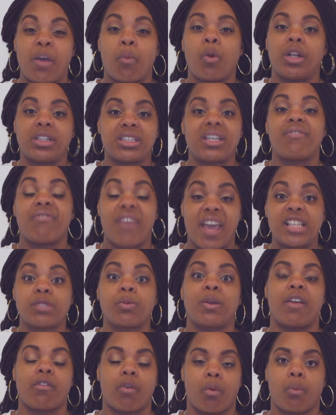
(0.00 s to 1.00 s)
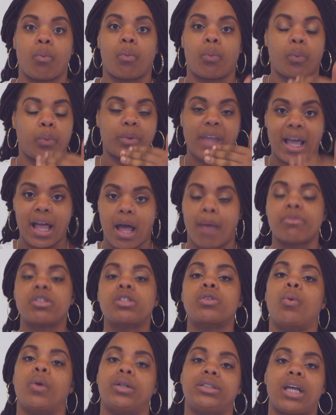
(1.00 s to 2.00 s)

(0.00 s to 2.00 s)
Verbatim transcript: willing to face whatever that comes towards